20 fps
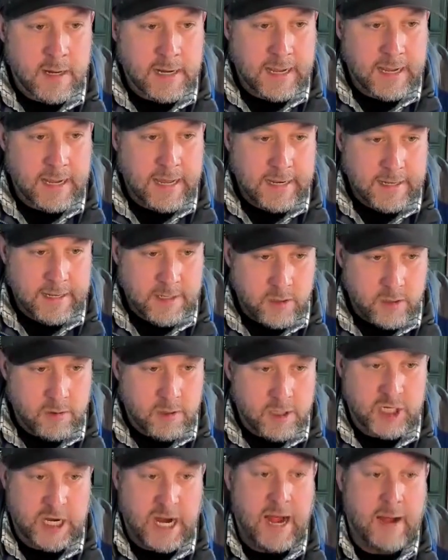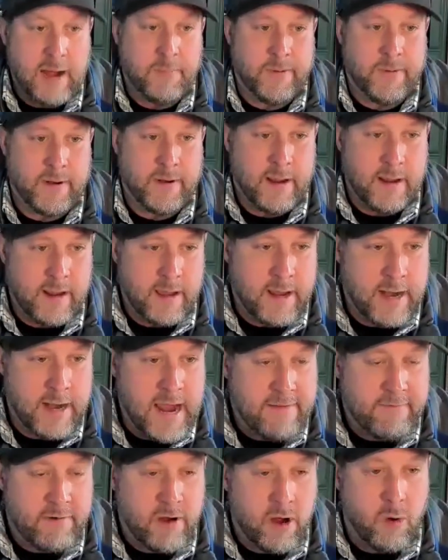and get into a shop and
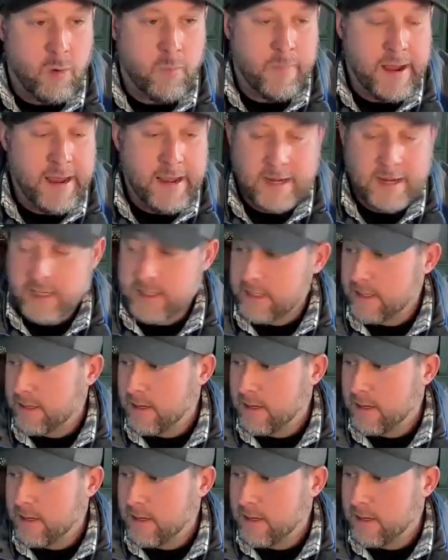have a home base.